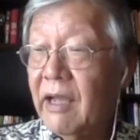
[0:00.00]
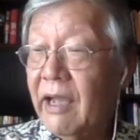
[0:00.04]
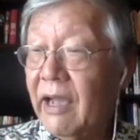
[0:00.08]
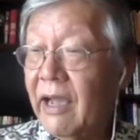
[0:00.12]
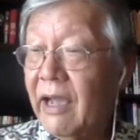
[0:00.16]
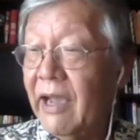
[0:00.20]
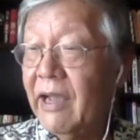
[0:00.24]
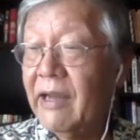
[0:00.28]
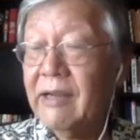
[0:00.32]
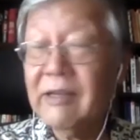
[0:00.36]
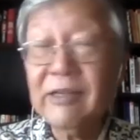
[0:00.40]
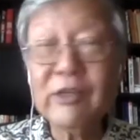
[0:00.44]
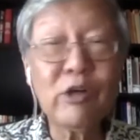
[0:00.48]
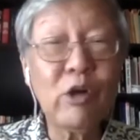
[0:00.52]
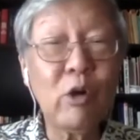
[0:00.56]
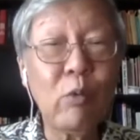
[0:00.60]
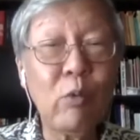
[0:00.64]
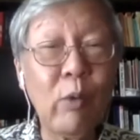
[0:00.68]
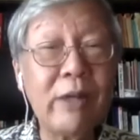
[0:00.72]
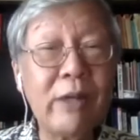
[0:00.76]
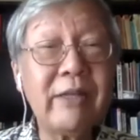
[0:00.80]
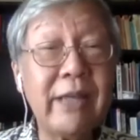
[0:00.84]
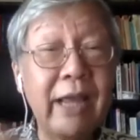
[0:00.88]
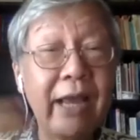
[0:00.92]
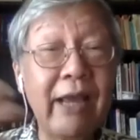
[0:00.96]
And, you know,
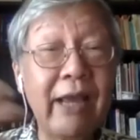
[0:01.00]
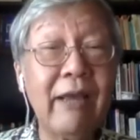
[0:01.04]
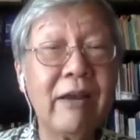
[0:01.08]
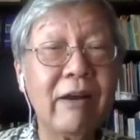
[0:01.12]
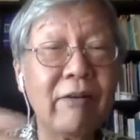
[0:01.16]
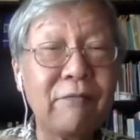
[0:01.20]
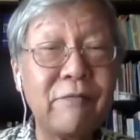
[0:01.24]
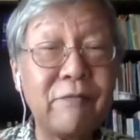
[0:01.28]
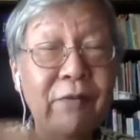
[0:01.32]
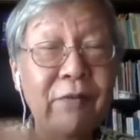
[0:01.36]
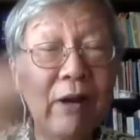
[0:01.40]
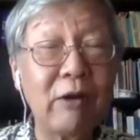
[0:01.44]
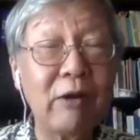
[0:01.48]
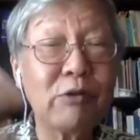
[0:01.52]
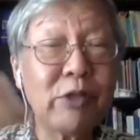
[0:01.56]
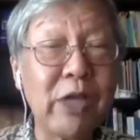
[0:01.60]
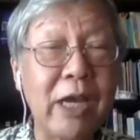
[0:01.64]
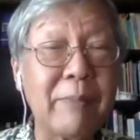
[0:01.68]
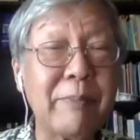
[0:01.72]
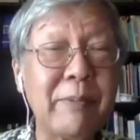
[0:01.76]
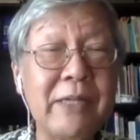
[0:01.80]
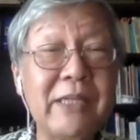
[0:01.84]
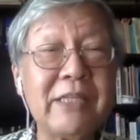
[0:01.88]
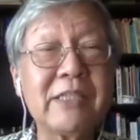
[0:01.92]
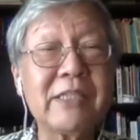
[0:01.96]
one day a fellow
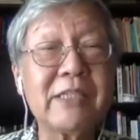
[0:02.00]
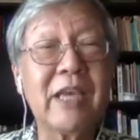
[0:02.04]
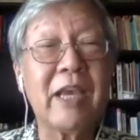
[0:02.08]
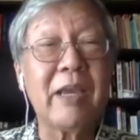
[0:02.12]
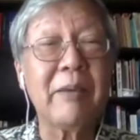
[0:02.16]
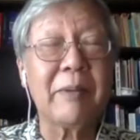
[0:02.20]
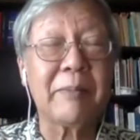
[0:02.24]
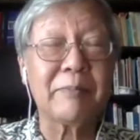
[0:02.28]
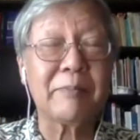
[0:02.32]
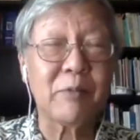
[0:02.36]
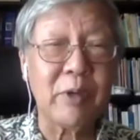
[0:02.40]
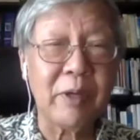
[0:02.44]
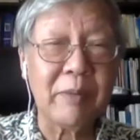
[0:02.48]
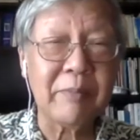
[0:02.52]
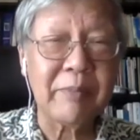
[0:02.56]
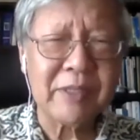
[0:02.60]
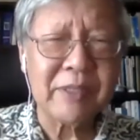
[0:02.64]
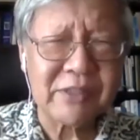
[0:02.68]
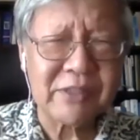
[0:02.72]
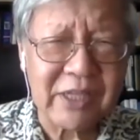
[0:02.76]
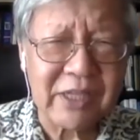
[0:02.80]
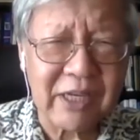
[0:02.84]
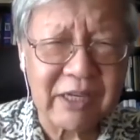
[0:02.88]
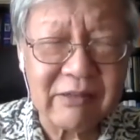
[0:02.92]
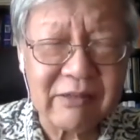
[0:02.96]
Japanese came up to him and
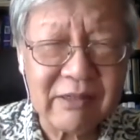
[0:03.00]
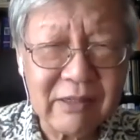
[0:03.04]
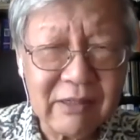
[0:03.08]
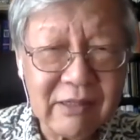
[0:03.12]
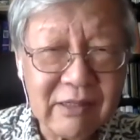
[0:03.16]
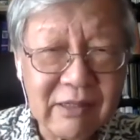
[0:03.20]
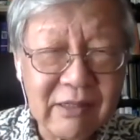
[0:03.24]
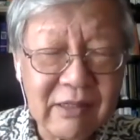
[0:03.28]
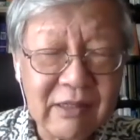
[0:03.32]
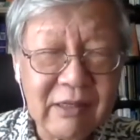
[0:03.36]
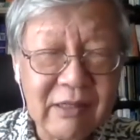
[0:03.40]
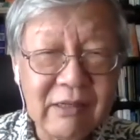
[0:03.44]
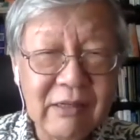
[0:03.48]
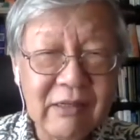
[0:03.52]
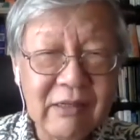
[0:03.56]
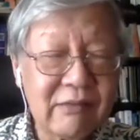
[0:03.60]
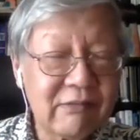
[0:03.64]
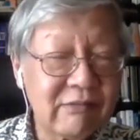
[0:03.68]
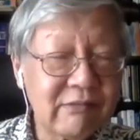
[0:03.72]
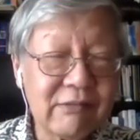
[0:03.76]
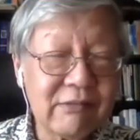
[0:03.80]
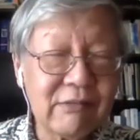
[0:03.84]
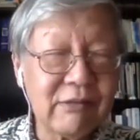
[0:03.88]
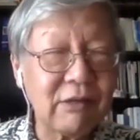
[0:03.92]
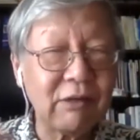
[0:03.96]
said,
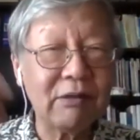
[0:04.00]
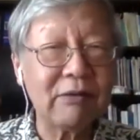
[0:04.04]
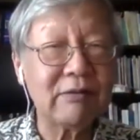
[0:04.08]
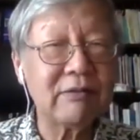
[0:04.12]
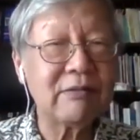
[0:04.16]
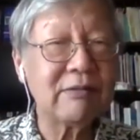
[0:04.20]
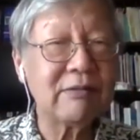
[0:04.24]
you know,